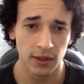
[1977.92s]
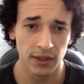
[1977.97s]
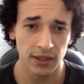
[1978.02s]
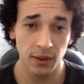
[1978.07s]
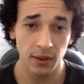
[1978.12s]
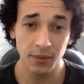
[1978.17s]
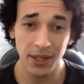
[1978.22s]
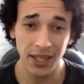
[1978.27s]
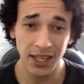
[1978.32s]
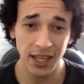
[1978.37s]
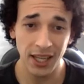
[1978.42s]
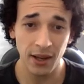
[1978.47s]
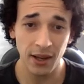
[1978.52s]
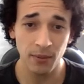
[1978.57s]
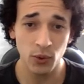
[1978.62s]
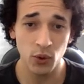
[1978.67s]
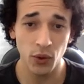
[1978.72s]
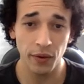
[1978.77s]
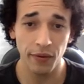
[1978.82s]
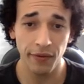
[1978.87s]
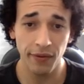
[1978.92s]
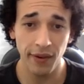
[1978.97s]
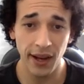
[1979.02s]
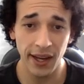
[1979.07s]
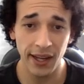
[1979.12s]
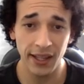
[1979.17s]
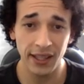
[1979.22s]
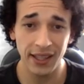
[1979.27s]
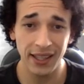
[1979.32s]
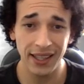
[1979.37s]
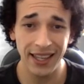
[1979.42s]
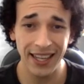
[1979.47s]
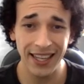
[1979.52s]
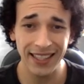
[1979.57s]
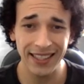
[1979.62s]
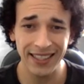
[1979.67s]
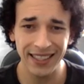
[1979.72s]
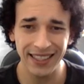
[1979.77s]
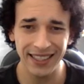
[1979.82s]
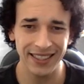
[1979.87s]
Sometimes we fight
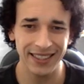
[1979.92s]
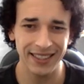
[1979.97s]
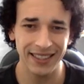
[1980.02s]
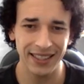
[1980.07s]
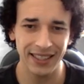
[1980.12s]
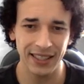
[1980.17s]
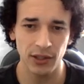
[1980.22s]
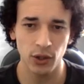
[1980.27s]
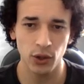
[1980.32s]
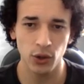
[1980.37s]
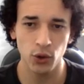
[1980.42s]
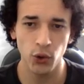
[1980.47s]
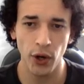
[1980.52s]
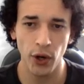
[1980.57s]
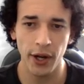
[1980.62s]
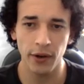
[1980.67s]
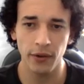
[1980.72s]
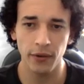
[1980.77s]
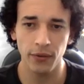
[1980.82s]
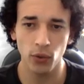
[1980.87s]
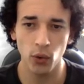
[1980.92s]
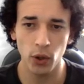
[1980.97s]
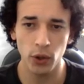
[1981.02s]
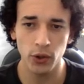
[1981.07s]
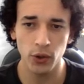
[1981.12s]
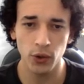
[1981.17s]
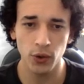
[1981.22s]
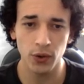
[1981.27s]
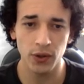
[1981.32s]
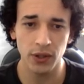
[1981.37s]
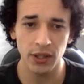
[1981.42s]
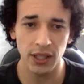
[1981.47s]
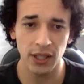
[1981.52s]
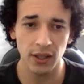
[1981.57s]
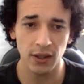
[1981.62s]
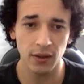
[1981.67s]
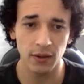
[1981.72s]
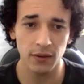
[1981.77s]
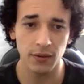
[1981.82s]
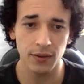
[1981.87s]
endlessly to try to force
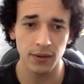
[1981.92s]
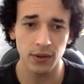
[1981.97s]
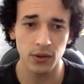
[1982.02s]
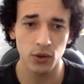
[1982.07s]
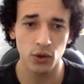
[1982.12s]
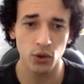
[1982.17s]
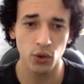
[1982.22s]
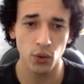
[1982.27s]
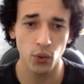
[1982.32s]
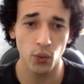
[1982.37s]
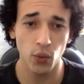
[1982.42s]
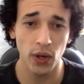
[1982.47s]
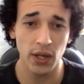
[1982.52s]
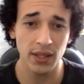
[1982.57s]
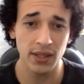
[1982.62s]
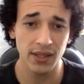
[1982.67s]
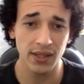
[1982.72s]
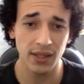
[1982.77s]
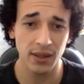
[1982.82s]
ourselves to want